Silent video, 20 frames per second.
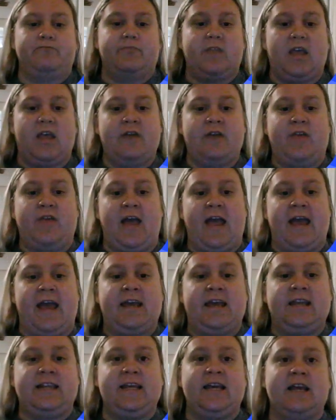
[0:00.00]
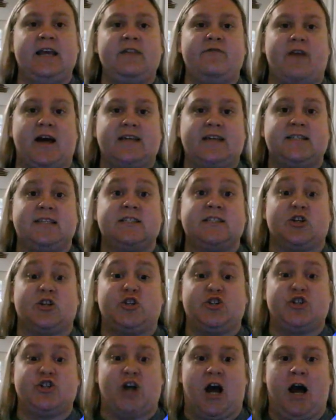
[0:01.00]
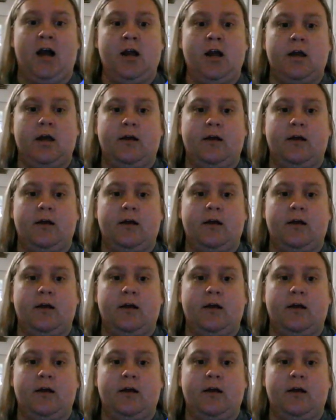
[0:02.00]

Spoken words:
If the AED advises a shock